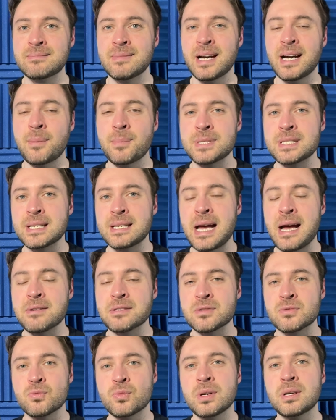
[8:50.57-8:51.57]
Amazon
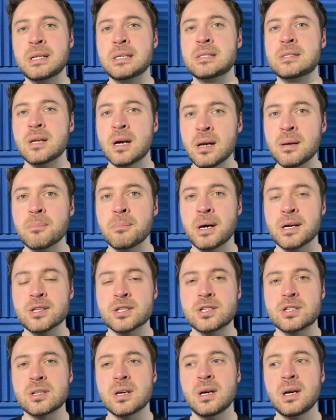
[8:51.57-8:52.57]
hasn't really done
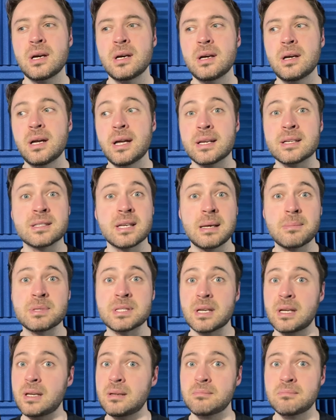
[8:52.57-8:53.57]
much except
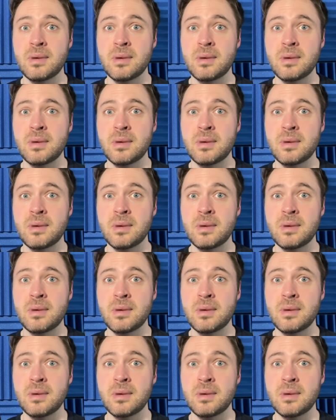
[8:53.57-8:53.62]
say,